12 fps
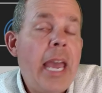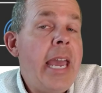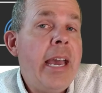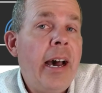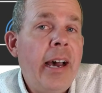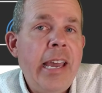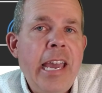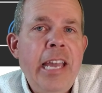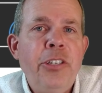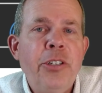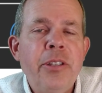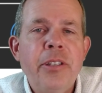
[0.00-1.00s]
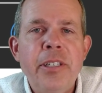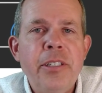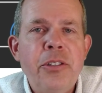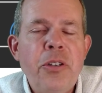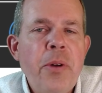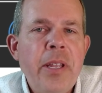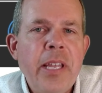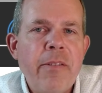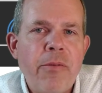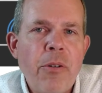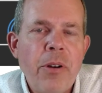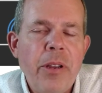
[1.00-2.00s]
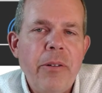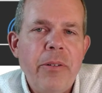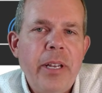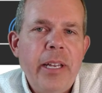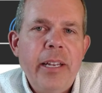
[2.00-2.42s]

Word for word: AI agent that is doing that for you.